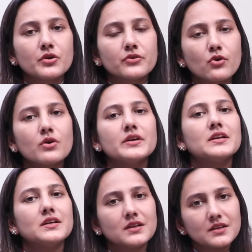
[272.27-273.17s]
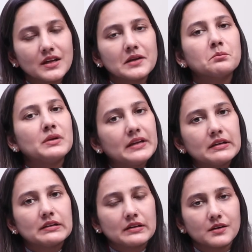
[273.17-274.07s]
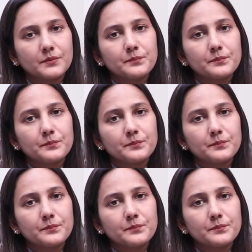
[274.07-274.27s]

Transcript: raw area can bleed a little.